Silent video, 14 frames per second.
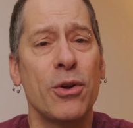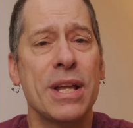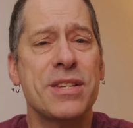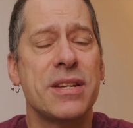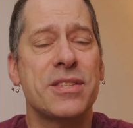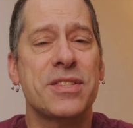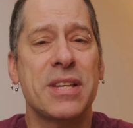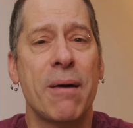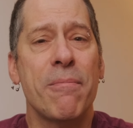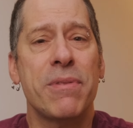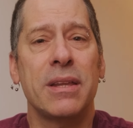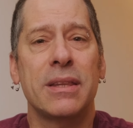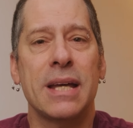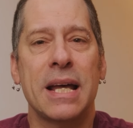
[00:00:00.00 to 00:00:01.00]
lens is
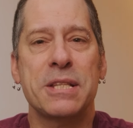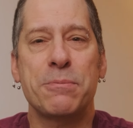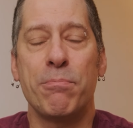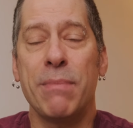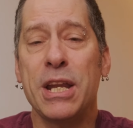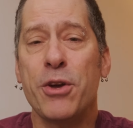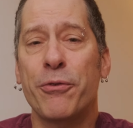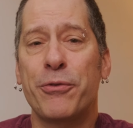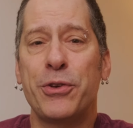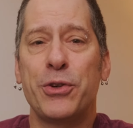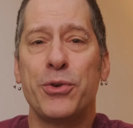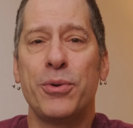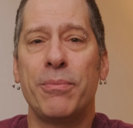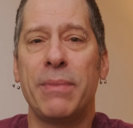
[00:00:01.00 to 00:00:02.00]
something that many of
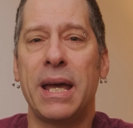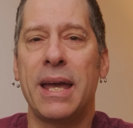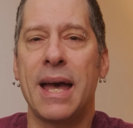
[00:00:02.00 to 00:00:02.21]
you may